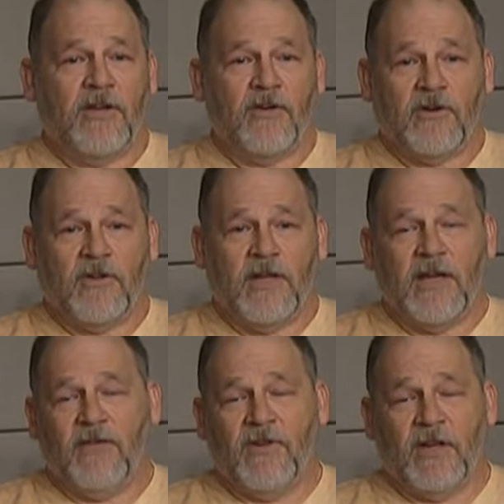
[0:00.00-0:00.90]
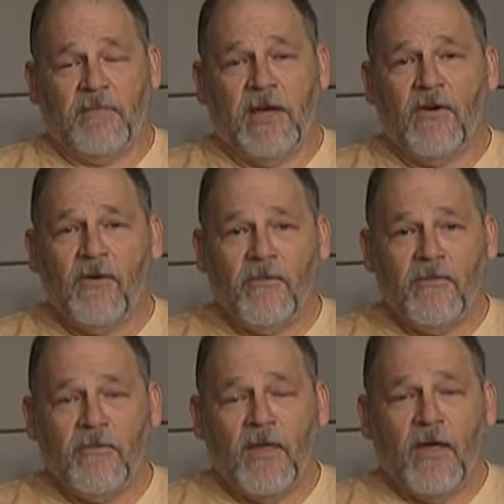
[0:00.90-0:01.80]
cooked the evening meal
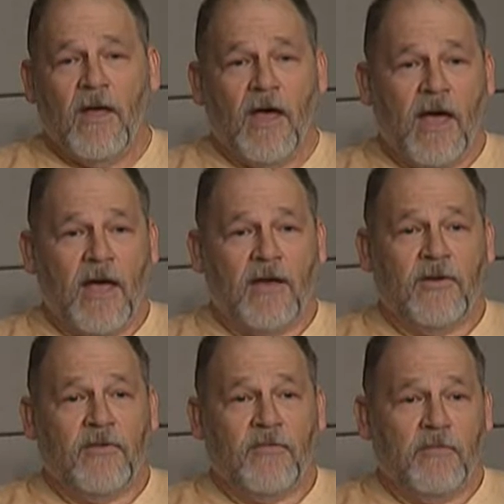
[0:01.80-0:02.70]
and